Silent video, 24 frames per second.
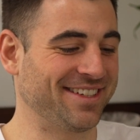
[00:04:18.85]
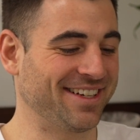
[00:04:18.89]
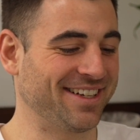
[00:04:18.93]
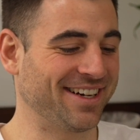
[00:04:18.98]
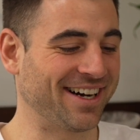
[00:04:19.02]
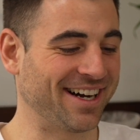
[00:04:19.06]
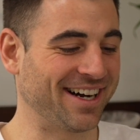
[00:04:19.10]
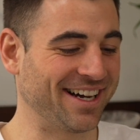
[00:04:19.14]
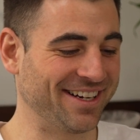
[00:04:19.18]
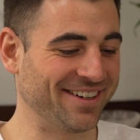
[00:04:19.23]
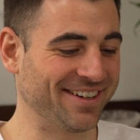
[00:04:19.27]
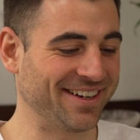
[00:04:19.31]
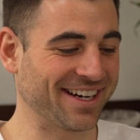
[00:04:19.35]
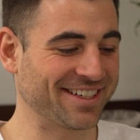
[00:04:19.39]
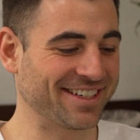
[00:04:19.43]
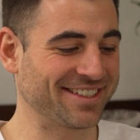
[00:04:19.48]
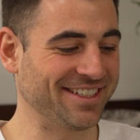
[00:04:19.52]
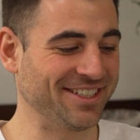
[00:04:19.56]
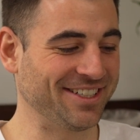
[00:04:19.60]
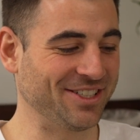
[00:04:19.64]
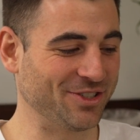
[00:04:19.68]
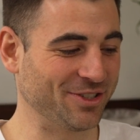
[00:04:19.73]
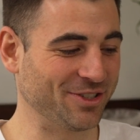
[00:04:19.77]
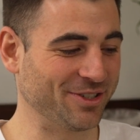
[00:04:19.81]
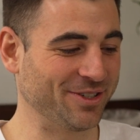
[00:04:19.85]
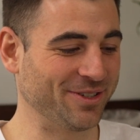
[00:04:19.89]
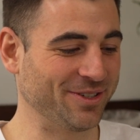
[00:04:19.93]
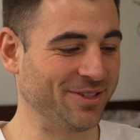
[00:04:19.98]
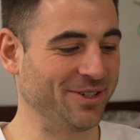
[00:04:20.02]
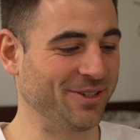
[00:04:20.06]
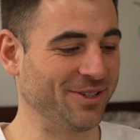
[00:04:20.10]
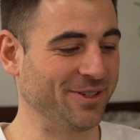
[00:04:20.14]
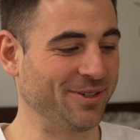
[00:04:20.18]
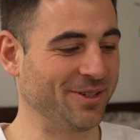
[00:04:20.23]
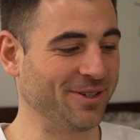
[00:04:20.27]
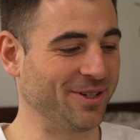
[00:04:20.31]
hire, actually, Drew,
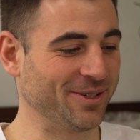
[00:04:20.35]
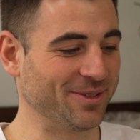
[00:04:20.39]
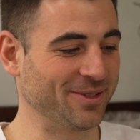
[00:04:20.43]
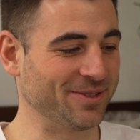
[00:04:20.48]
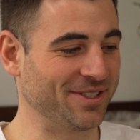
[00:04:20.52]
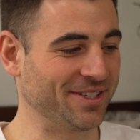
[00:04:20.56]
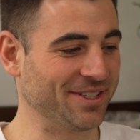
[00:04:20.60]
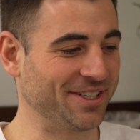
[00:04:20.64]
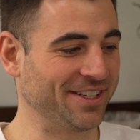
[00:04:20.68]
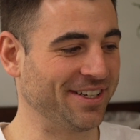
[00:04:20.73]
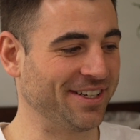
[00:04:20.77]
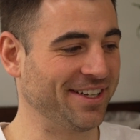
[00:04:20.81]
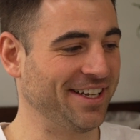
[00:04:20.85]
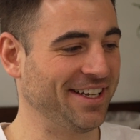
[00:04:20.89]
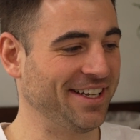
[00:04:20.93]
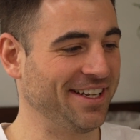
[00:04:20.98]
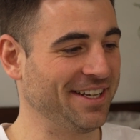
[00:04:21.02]
who holds a